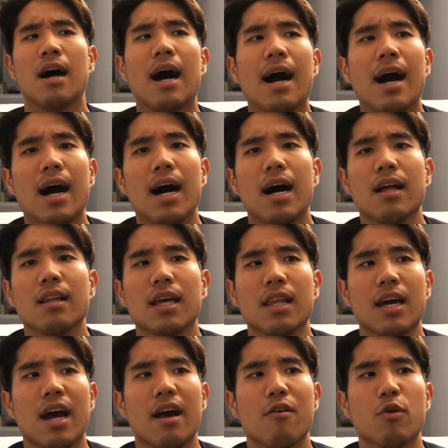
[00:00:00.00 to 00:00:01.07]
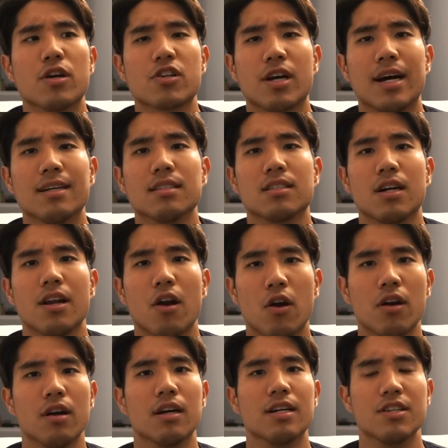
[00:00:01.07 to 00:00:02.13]
Ah, lately I wish I studied
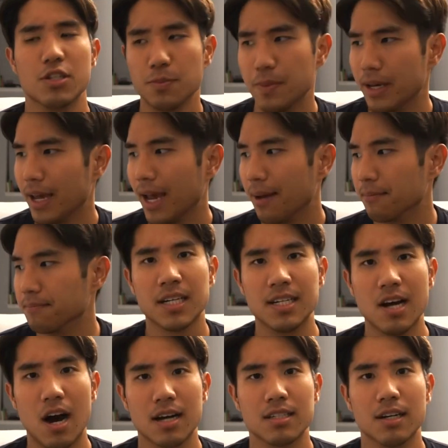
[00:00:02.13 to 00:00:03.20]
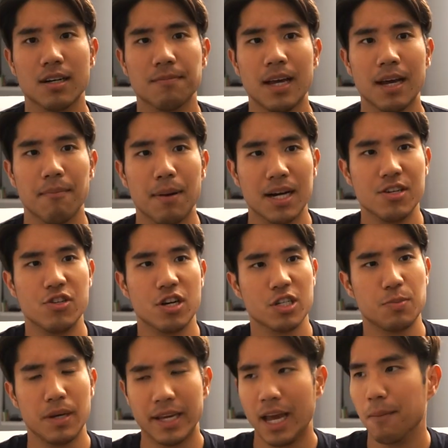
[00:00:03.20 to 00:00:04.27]
harder and just became a doctor. And by
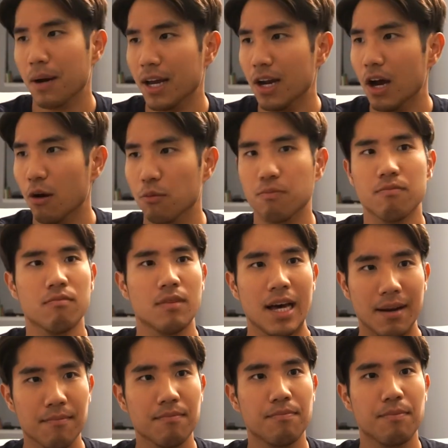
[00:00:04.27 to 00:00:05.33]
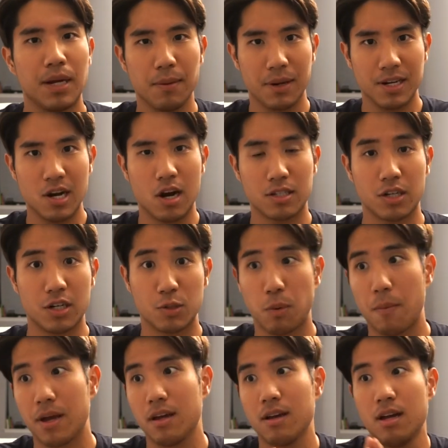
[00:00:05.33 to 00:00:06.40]
just became, I know that becoming a doctor is
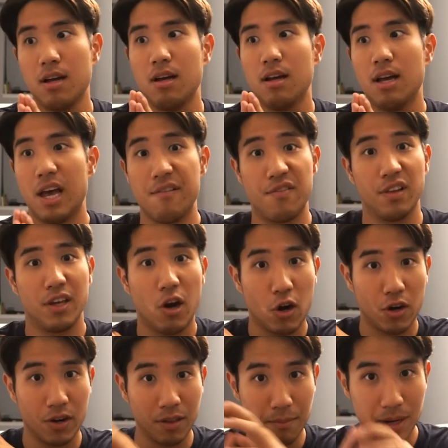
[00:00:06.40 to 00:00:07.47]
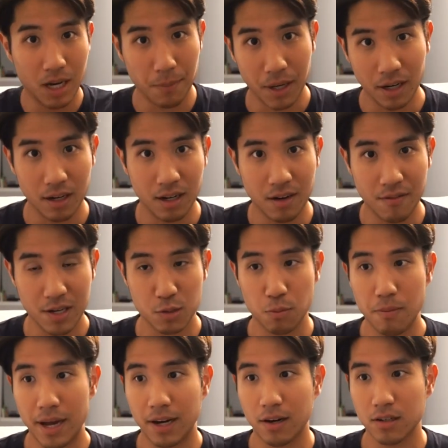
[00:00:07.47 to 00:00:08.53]
probably infinitely harder than becoming an
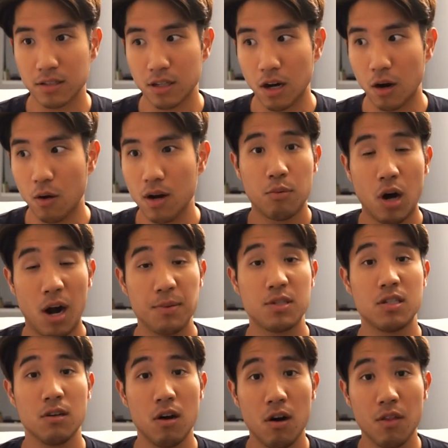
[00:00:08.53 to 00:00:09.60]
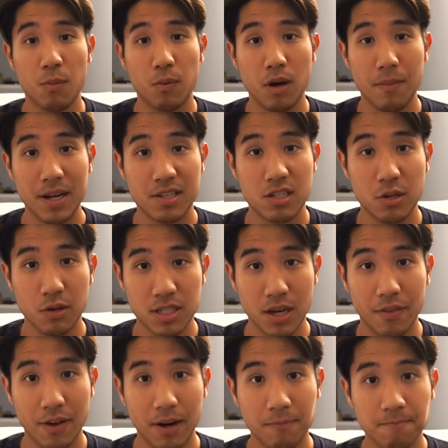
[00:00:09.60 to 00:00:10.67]
investment banker, so props to all the pre-med students
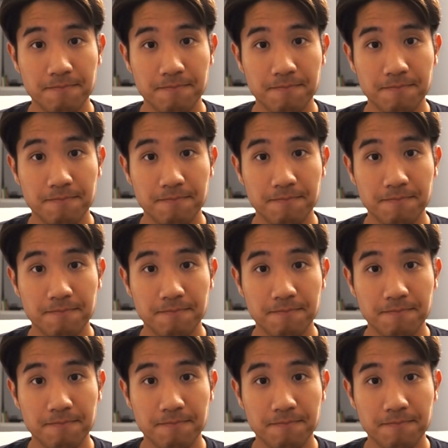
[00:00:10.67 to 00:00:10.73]
out there.